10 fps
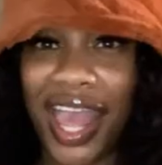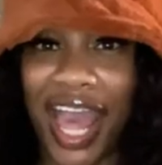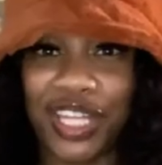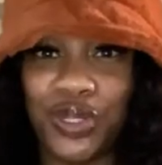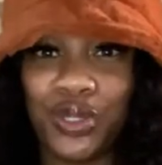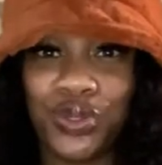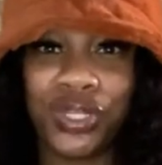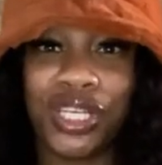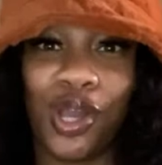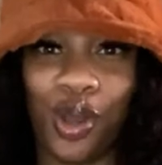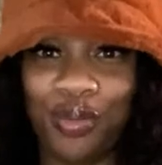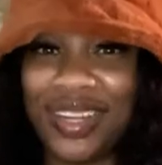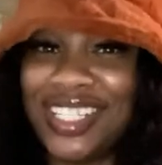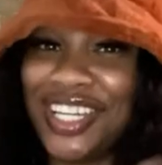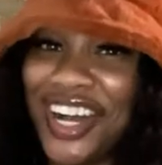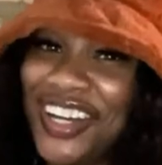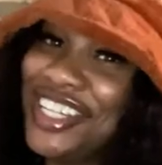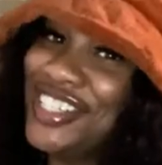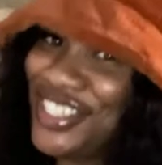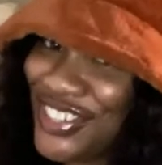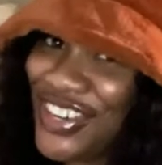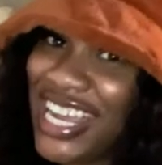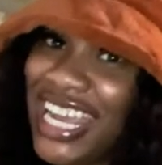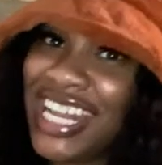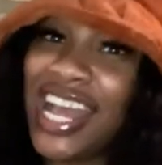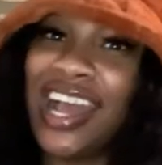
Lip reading: I do truly hope that y'all enjoyed.